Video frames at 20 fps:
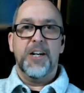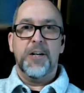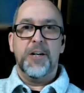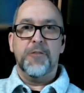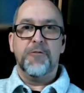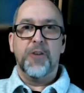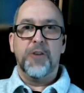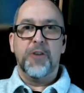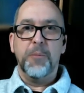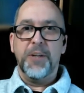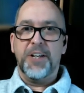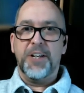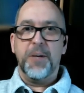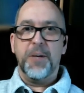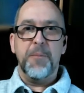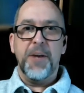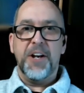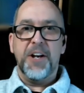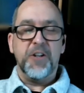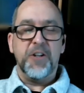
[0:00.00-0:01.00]
firmly
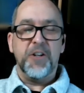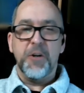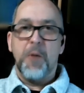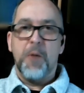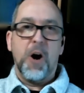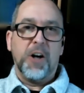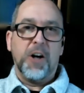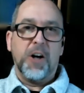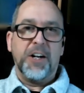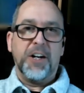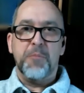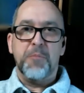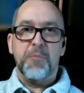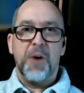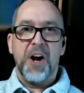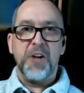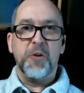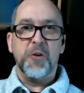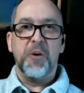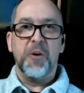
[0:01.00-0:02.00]
committed to Markan
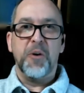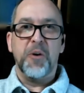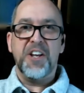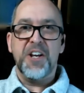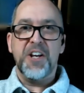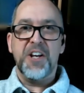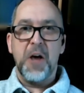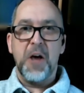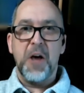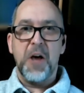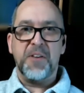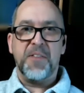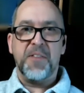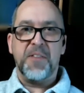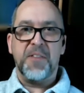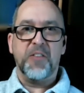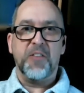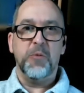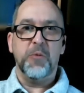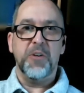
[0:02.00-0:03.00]
priority. I
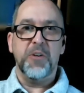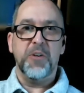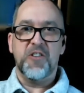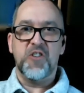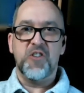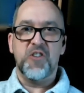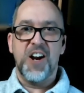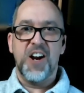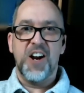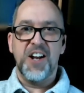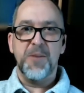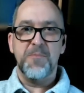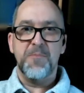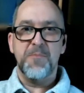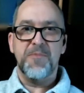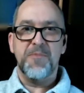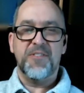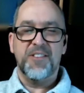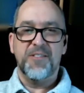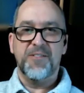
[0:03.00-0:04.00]
think that's one of the
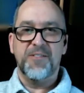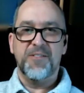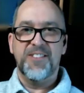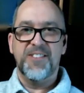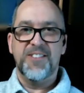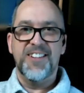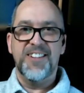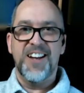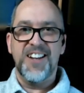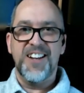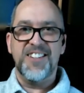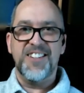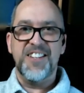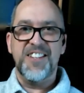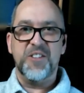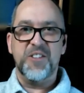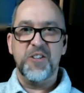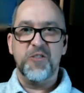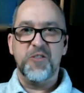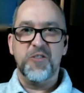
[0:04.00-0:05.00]
triumphs of
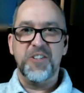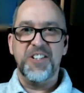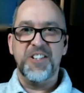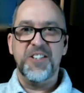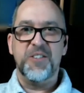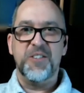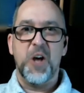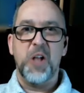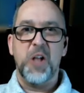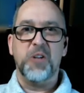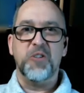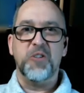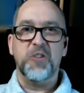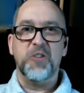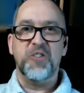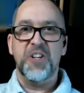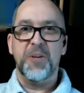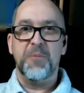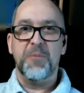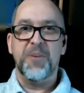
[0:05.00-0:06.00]
19th century
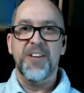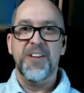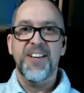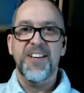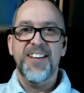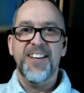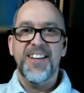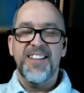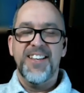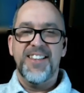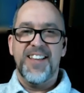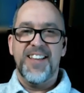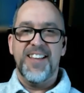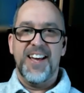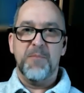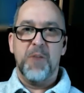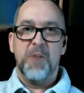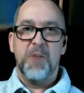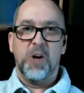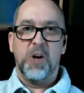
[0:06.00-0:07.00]
scholarship,
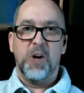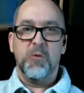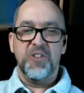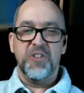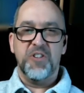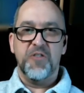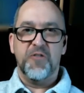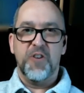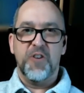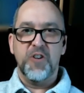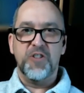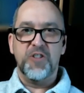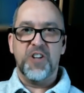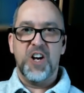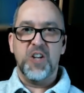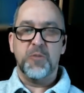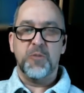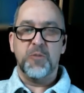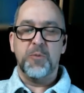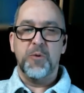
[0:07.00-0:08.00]
that Mark was the first
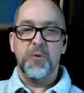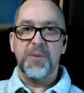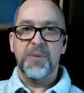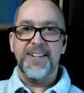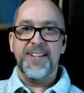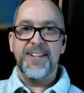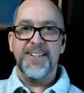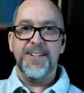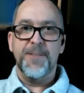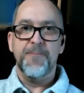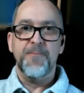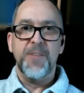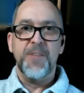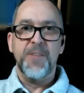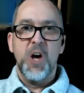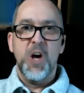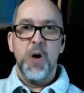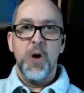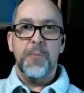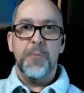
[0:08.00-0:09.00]
gospel written.
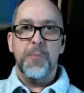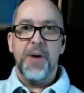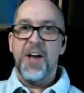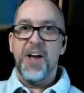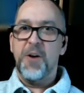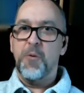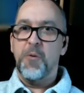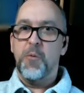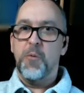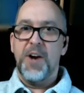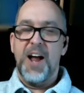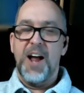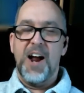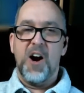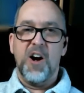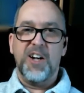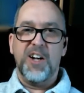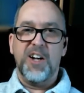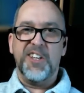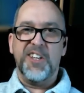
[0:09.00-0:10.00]
But what
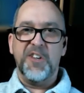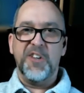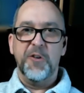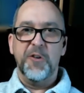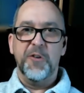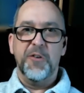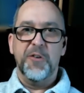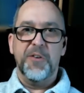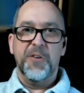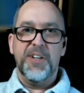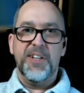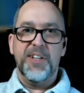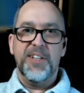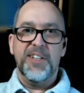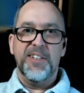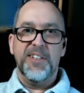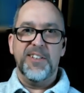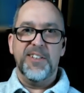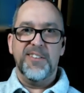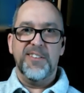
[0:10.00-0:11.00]
I argue
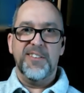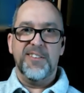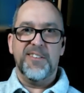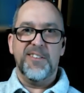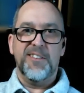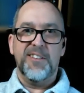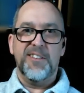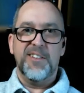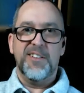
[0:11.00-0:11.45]
is